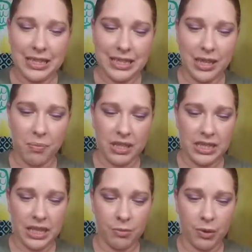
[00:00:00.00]
is the
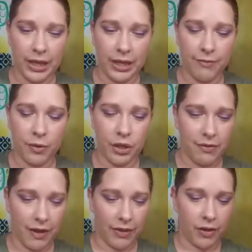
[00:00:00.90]
Petite and Pretty Fully
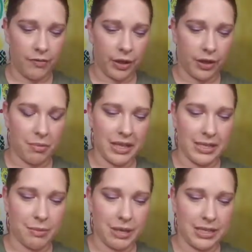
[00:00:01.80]
Feathered
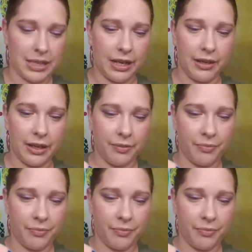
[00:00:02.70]
Volumizing Mascara.